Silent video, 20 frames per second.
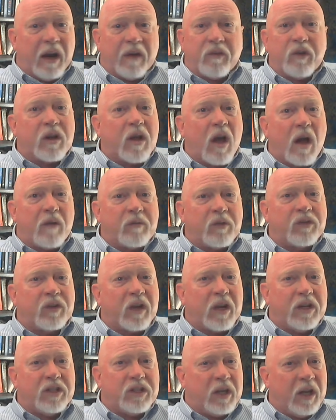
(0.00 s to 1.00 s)

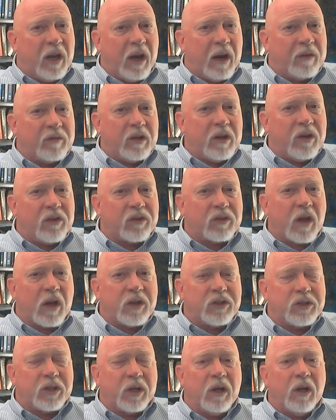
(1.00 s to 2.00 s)
conversation, in every
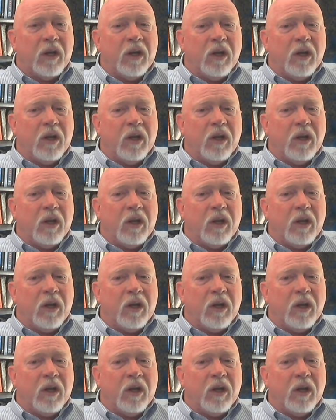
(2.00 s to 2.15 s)
discussion,